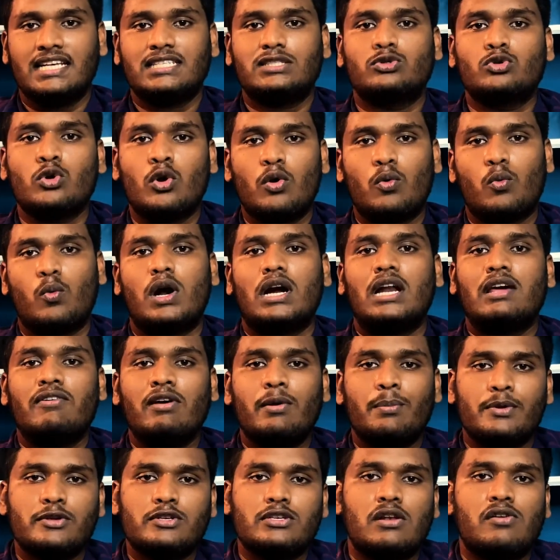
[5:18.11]
So whatever
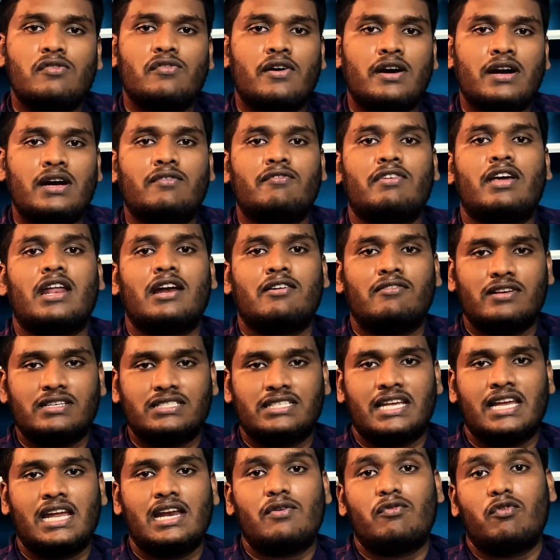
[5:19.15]
mutual fund we are investing
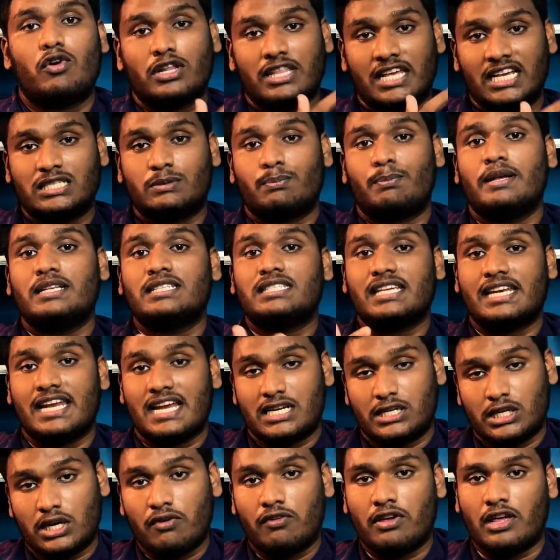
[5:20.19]
in, for the expense
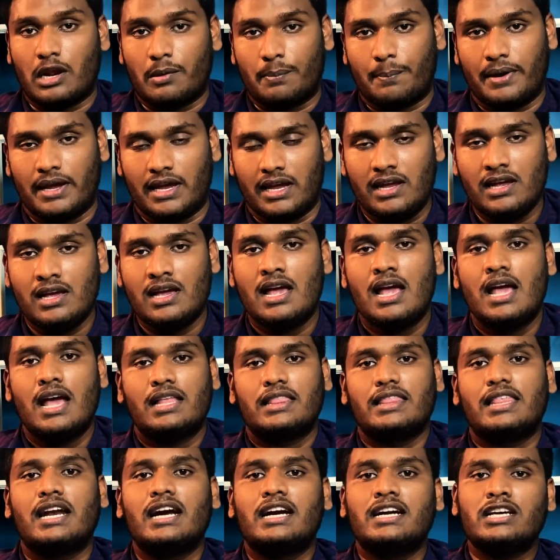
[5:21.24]
ratio we are paying,
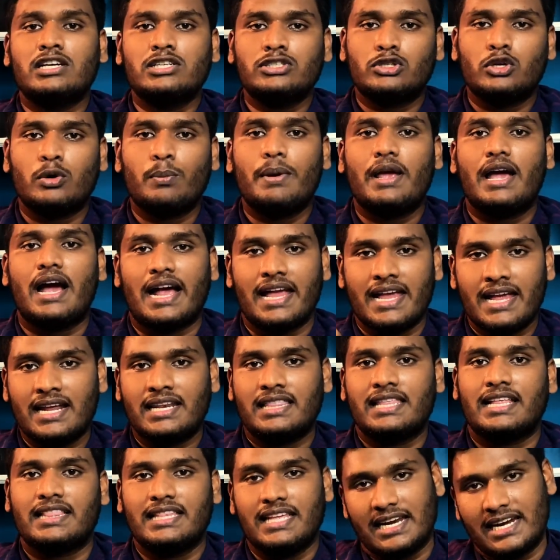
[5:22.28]
the return should be higher
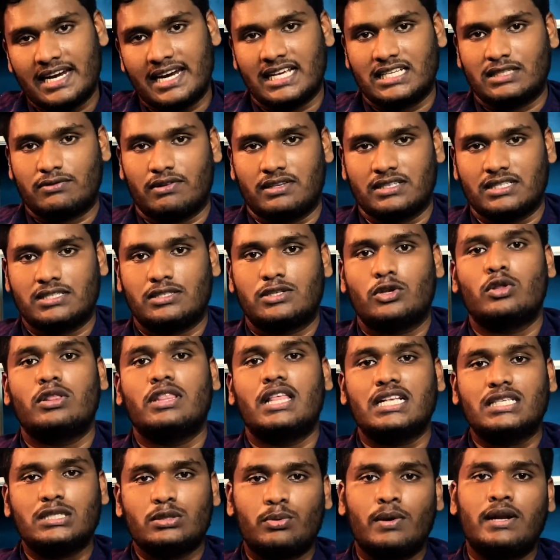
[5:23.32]
than the index funds. So
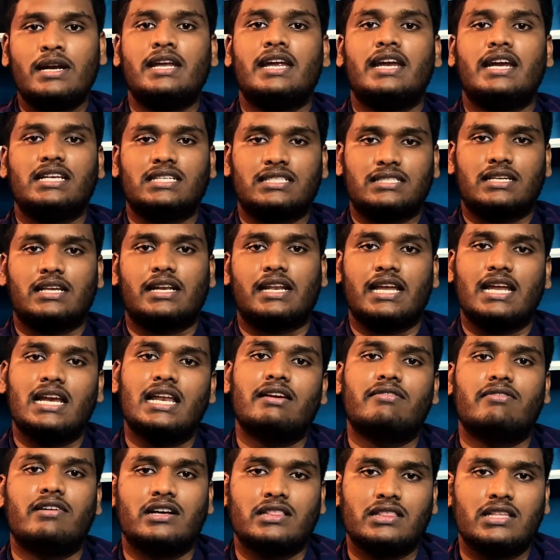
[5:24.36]
that's when it is really
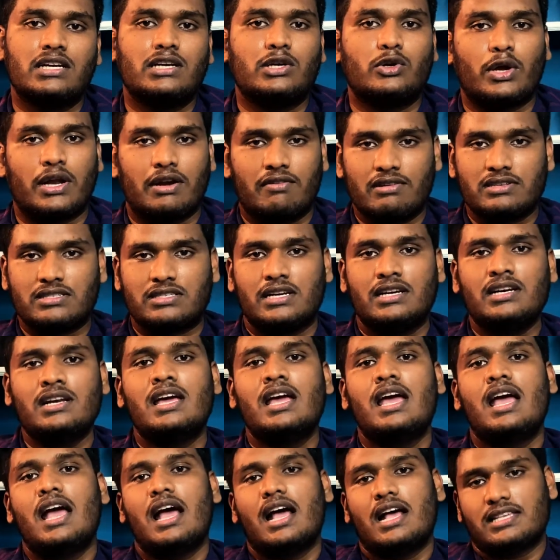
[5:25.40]
worth it to invest in
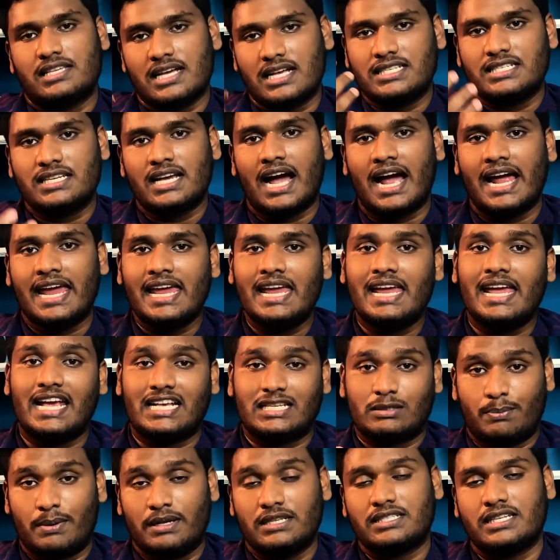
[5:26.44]
such high
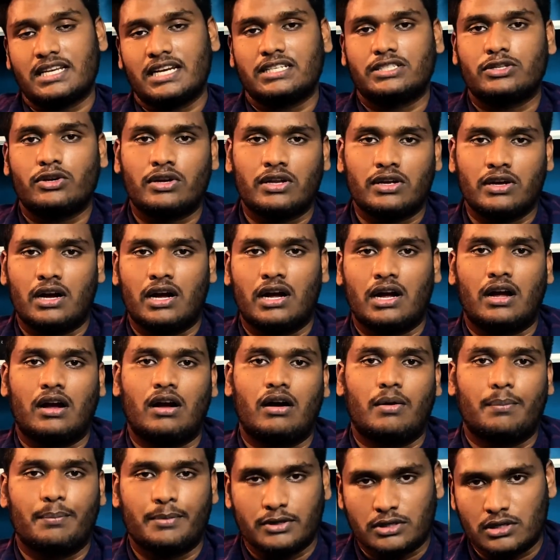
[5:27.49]
expense ratio
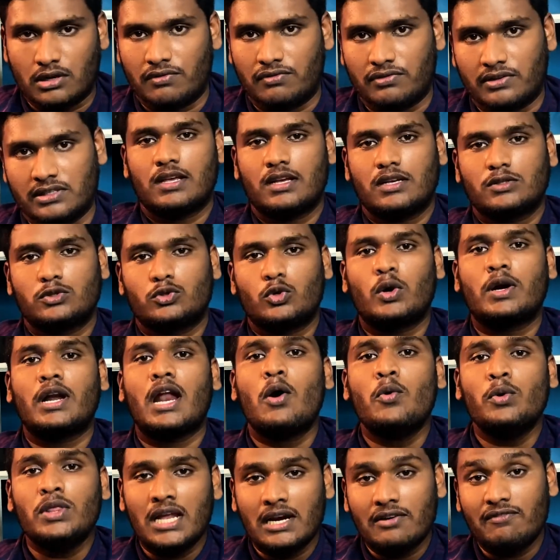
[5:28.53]
mutual funds. So
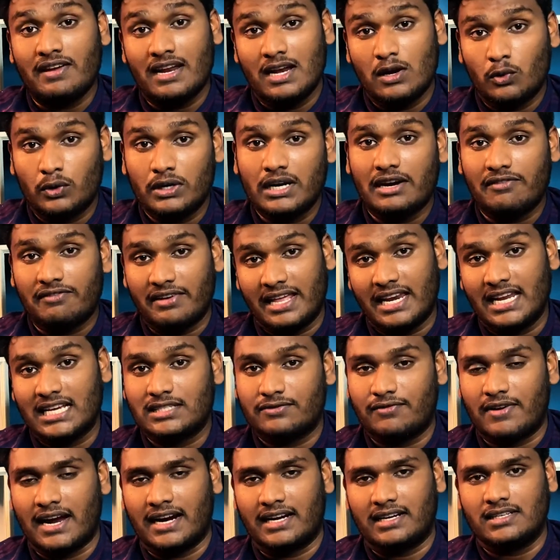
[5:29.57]
now that we looked at various
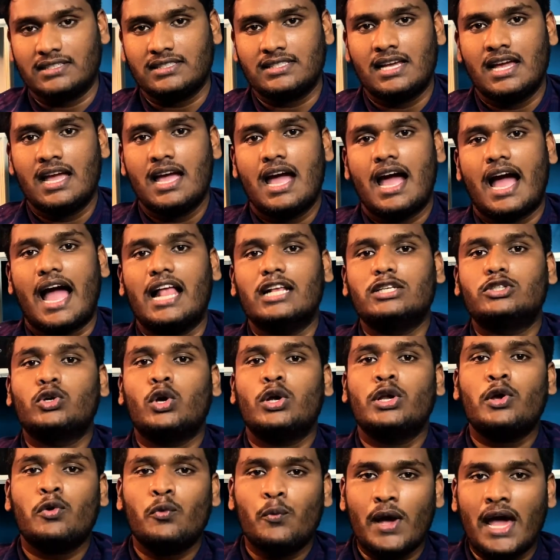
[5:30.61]
factors, I'll show
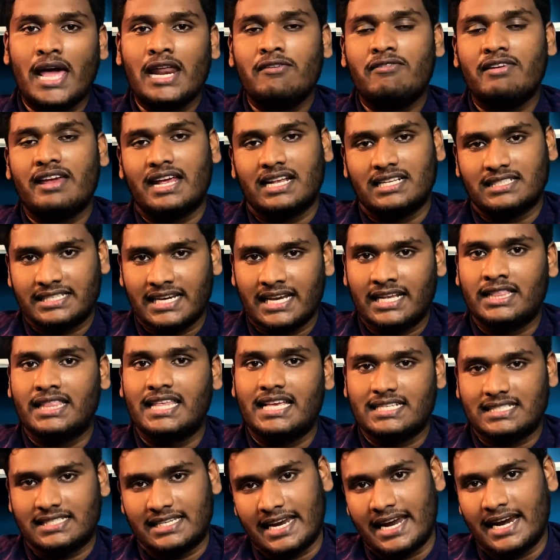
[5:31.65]
you where we can check
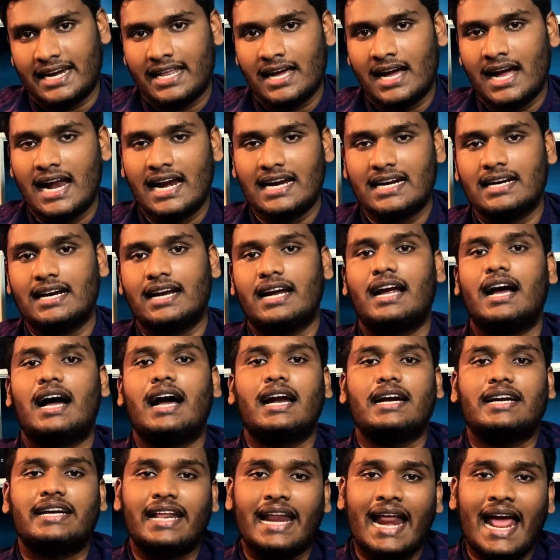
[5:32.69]
these data and
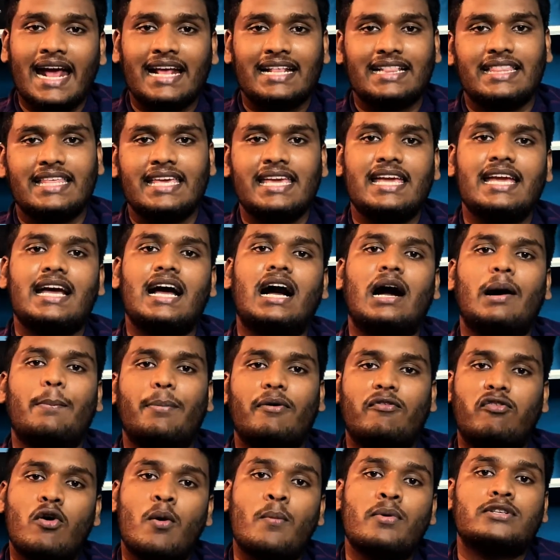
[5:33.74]
track the
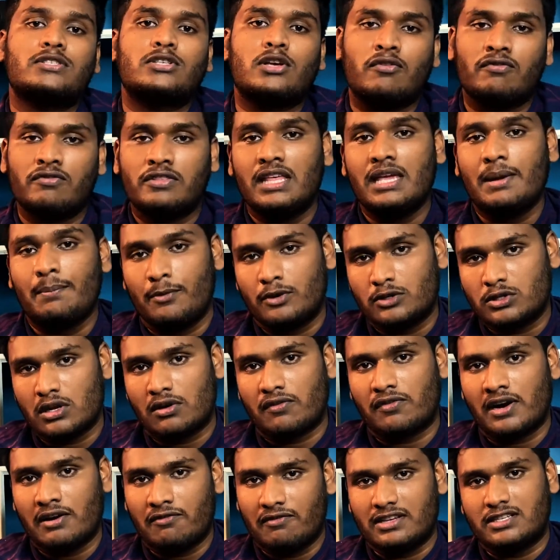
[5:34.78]
performance of the mutual
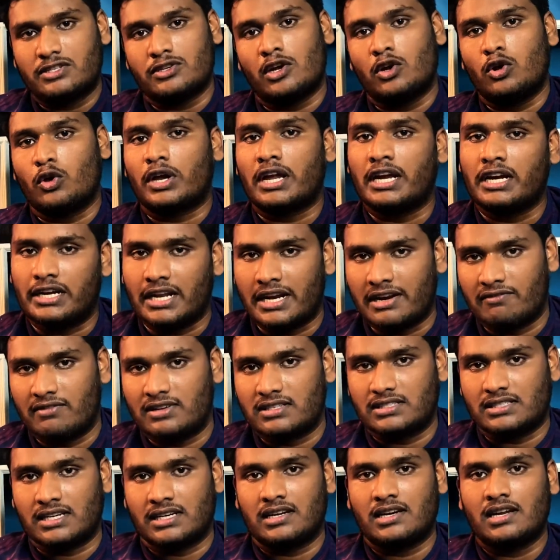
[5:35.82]
fund which you're looking to
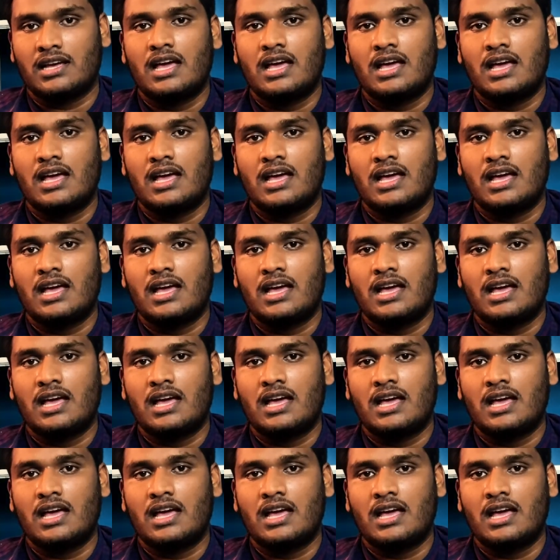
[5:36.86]
invest in.